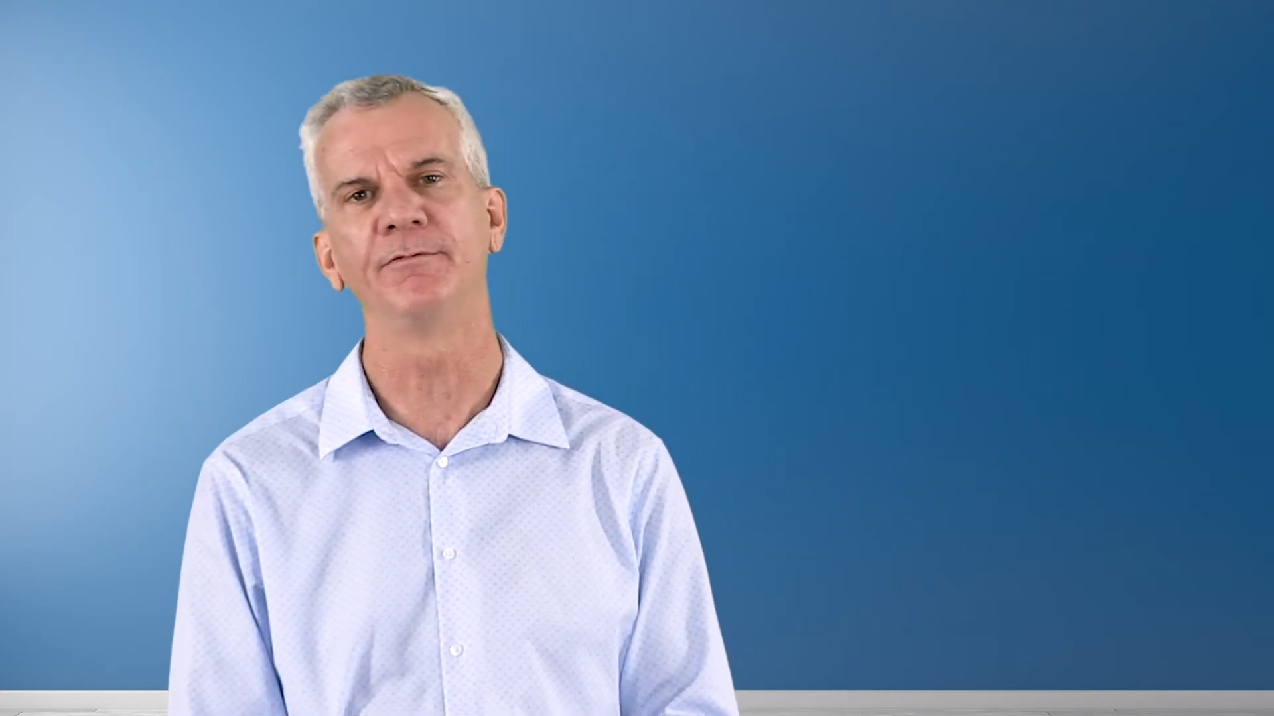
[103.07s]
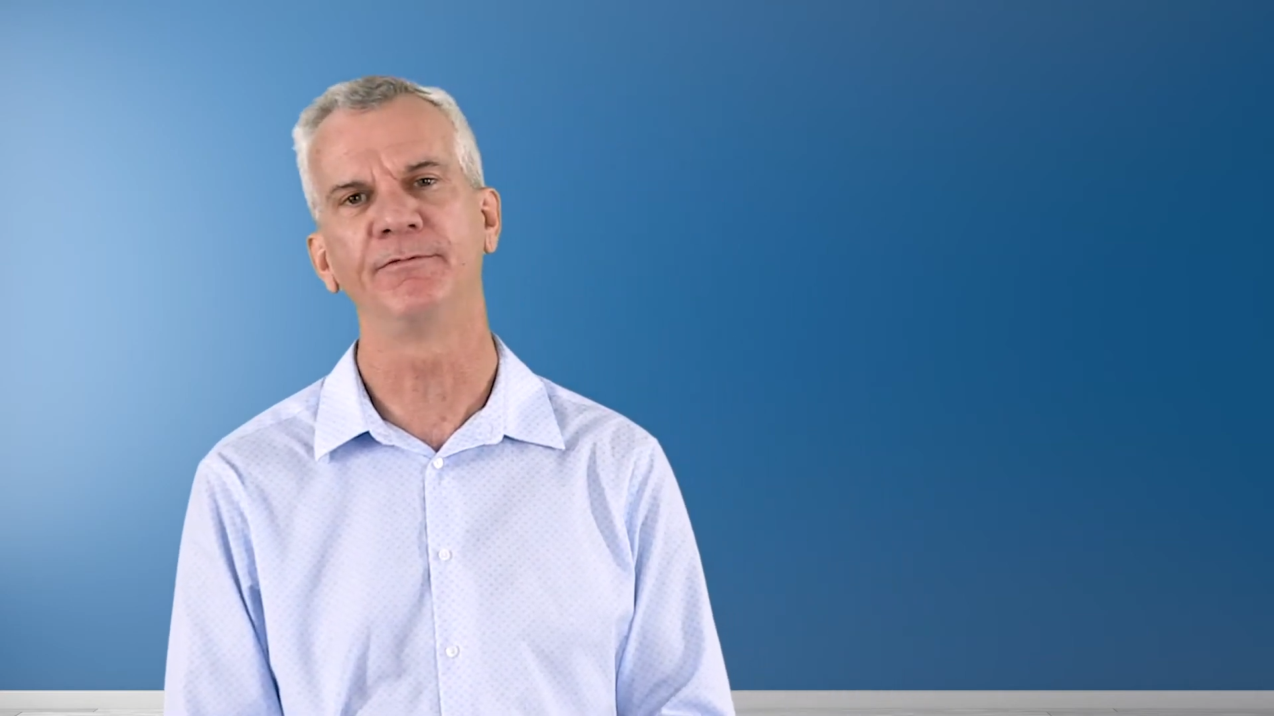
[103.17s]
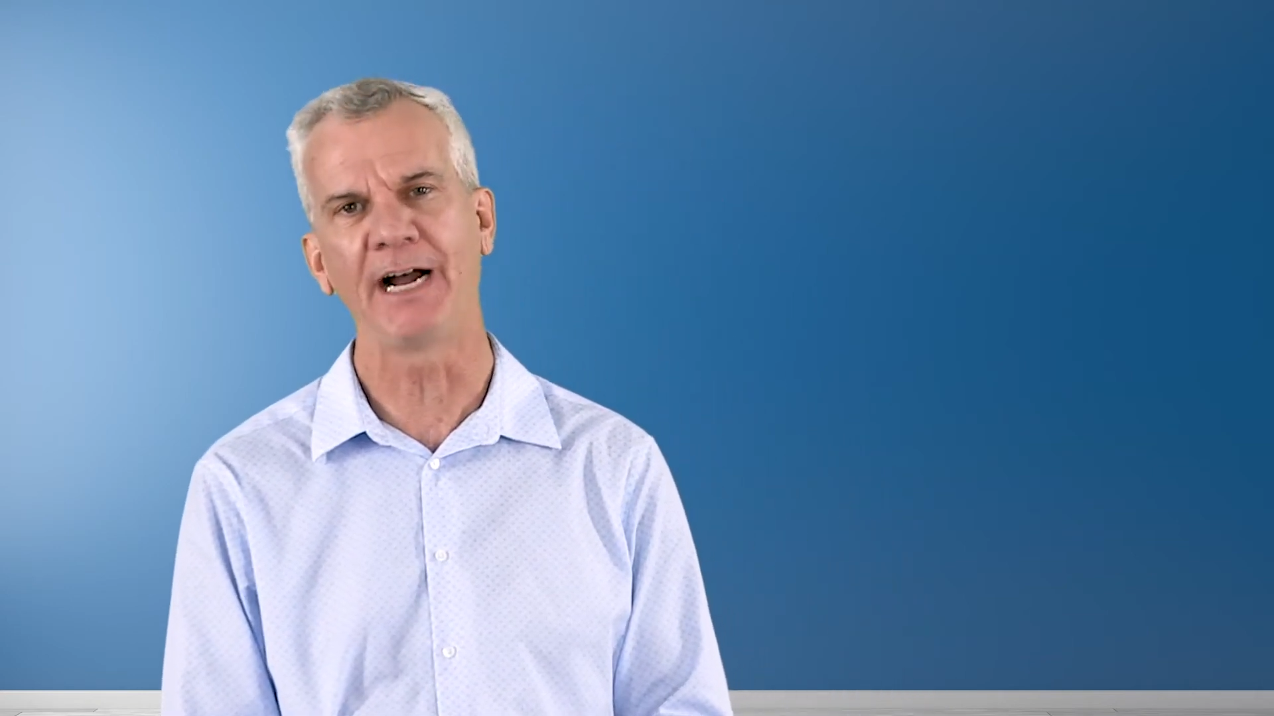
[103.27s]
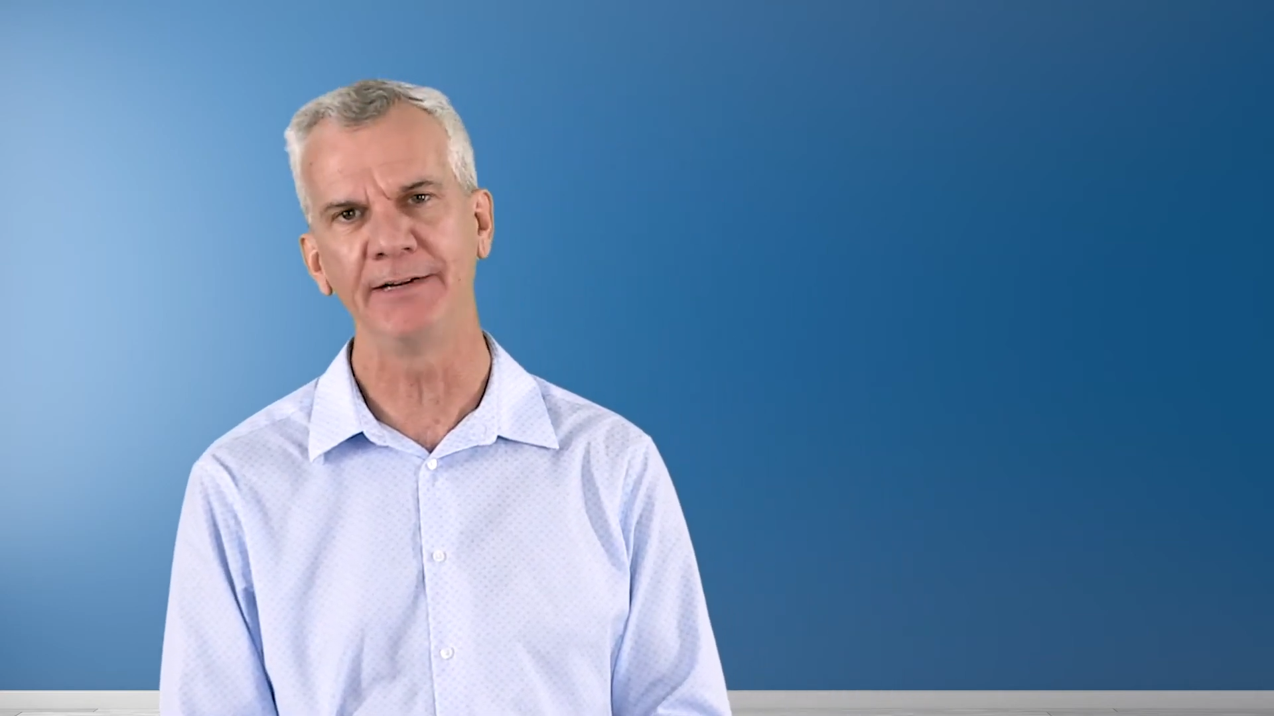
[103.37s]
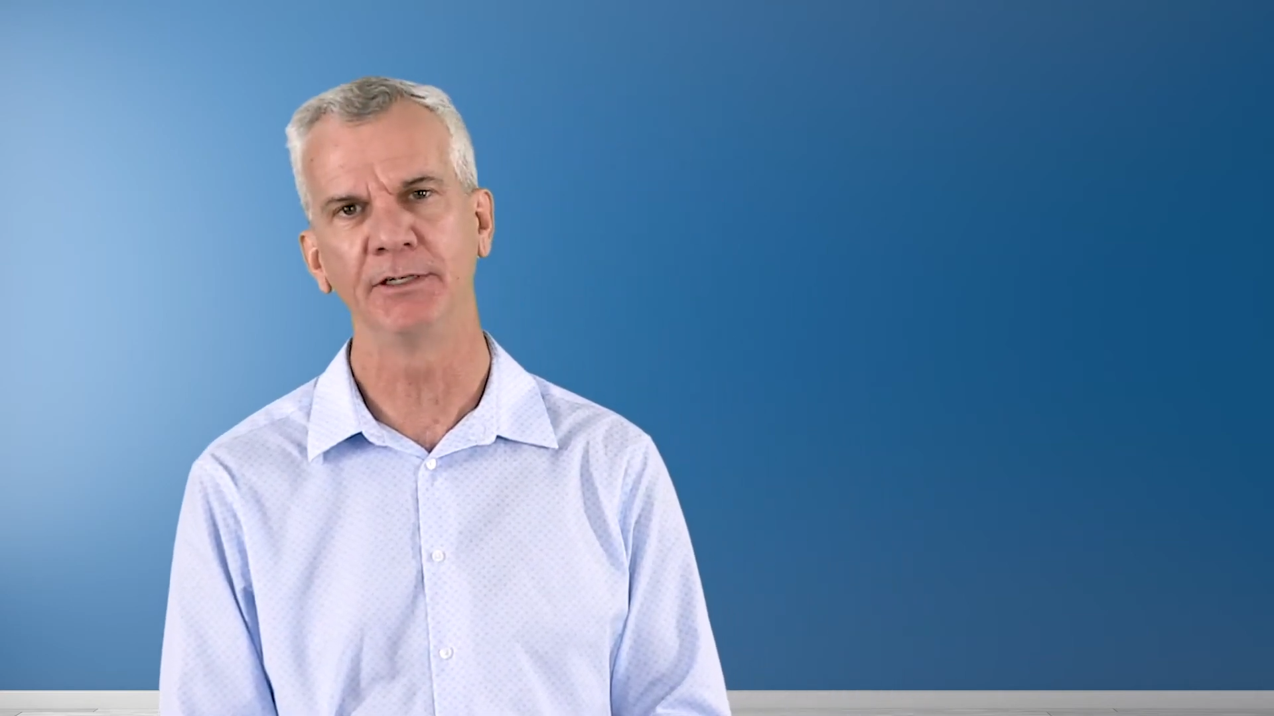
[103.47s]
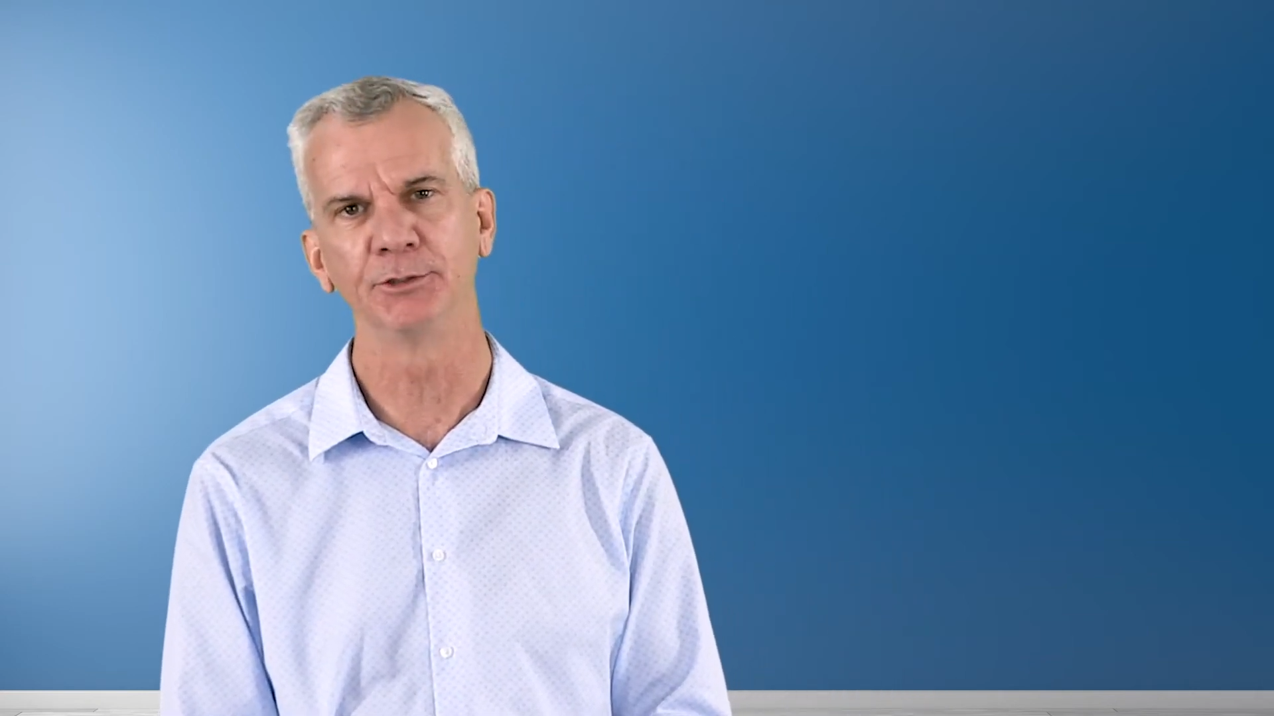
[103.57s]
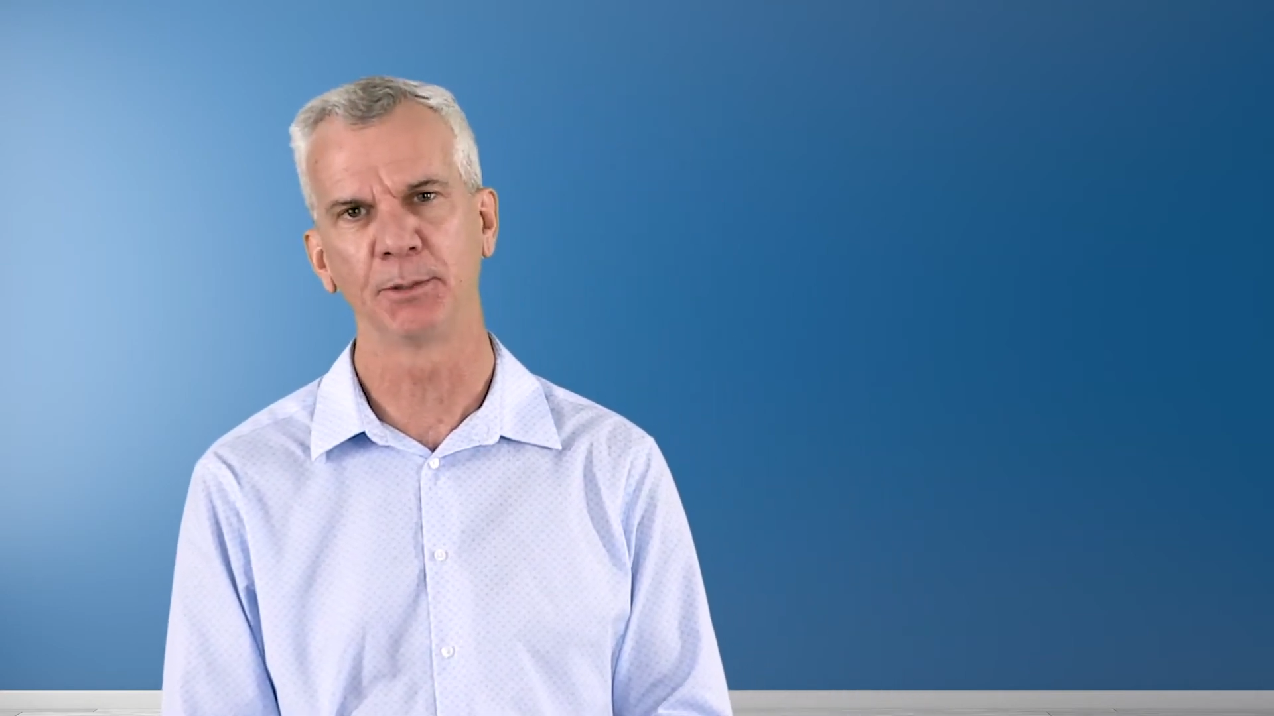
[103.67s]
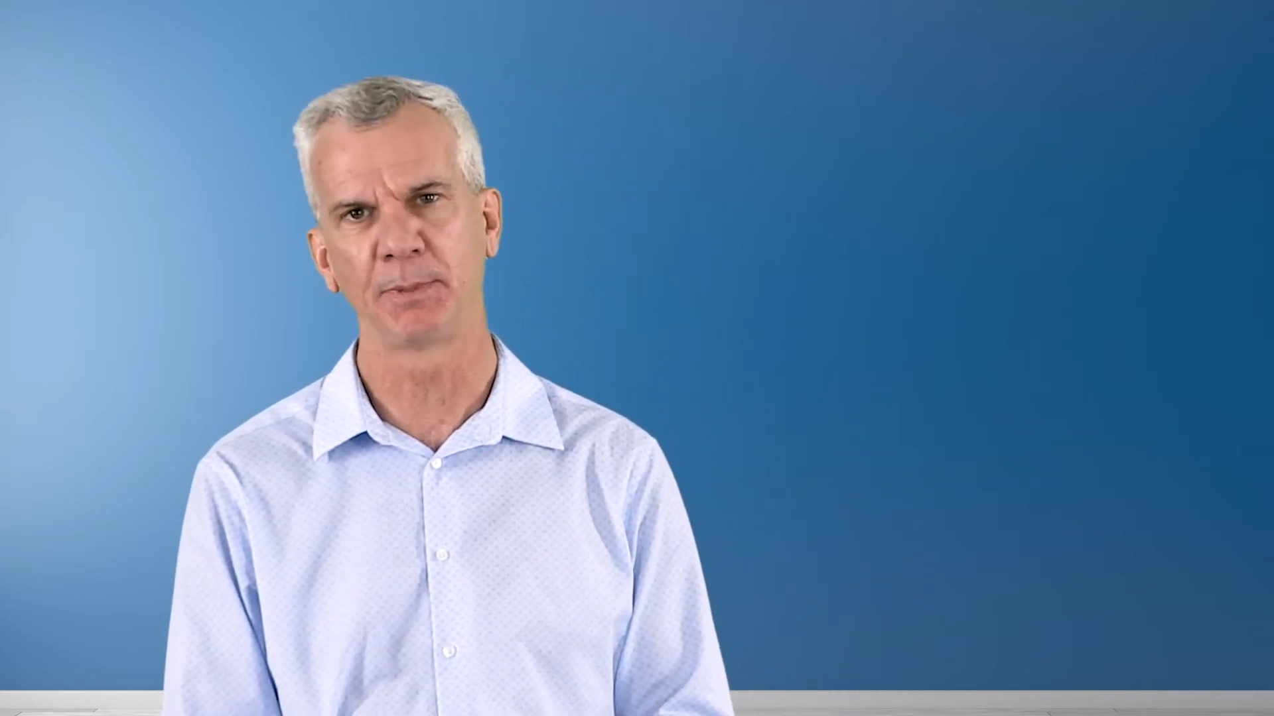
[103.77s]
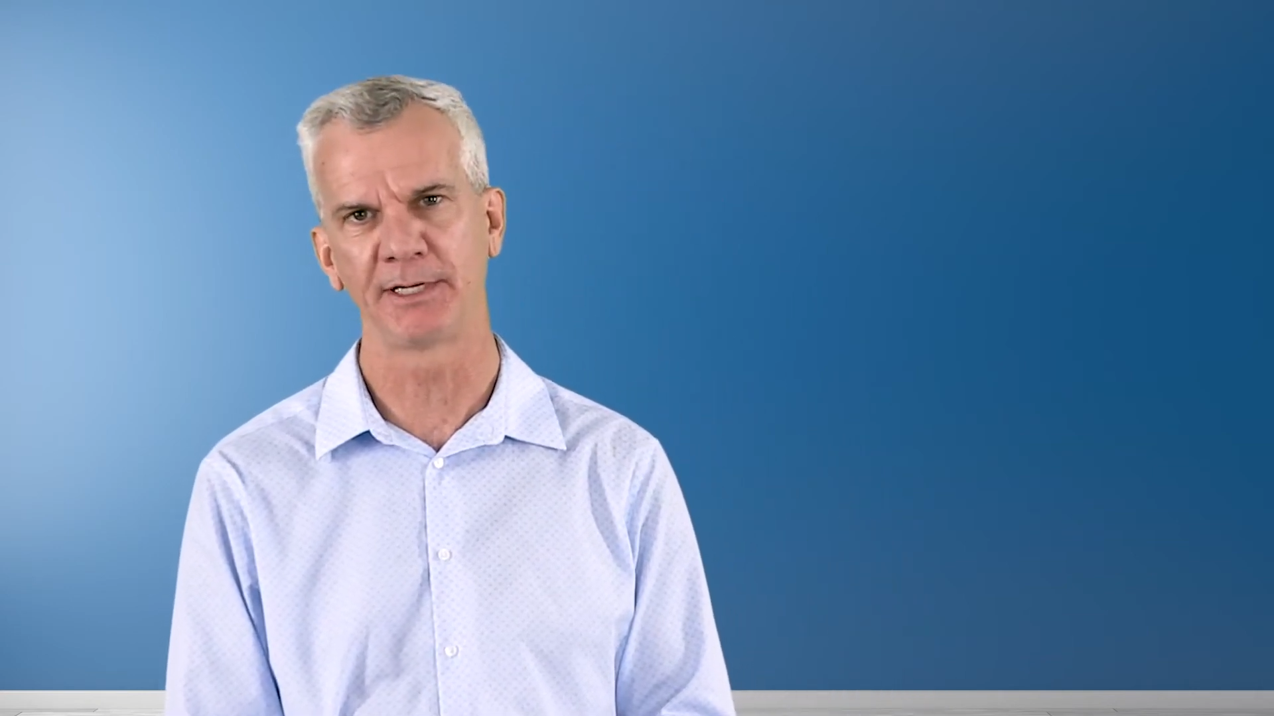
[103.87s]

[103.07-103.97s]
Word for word: 500